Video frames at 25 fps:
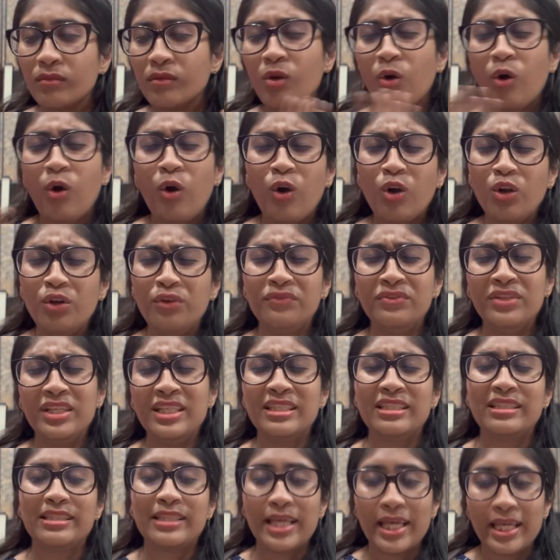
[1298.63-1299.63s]
all of
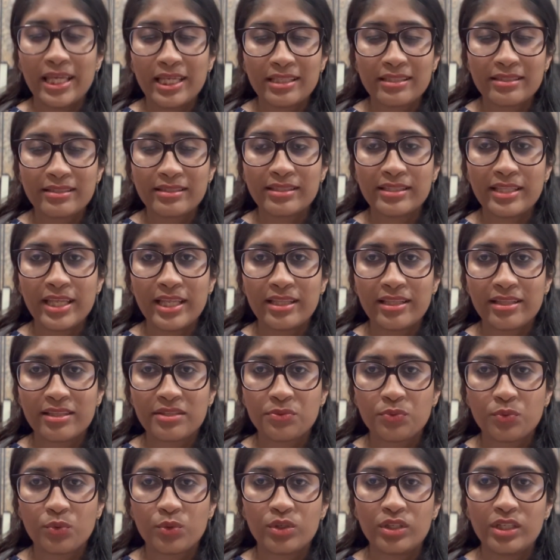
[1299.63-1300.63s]
these things in
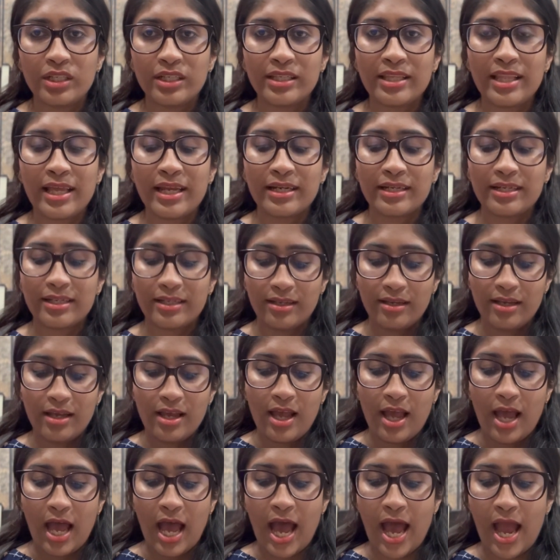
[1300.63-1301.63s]
this world that
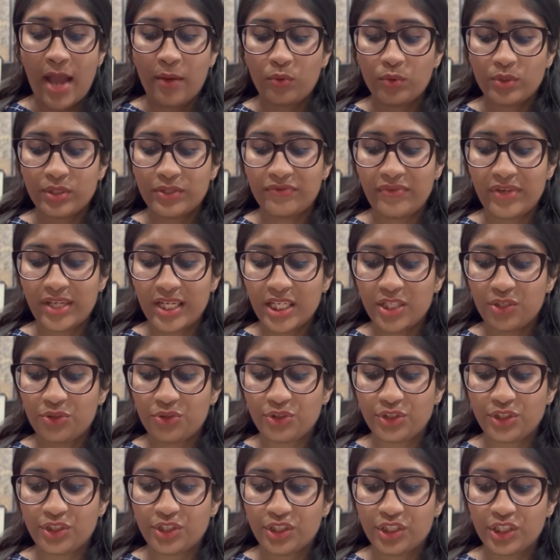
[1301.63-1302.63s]
I was very
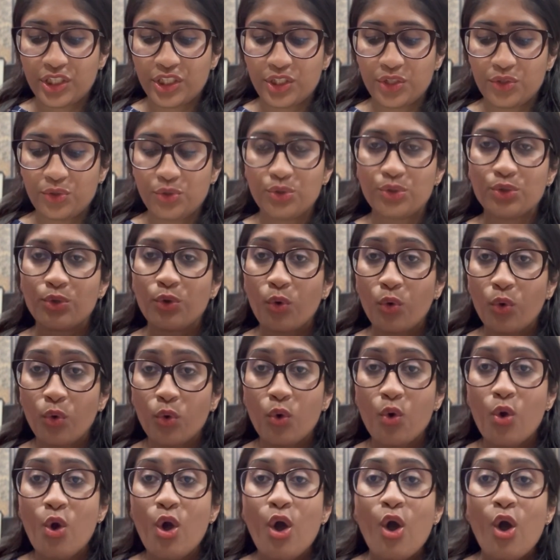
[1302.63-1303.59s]
interested to know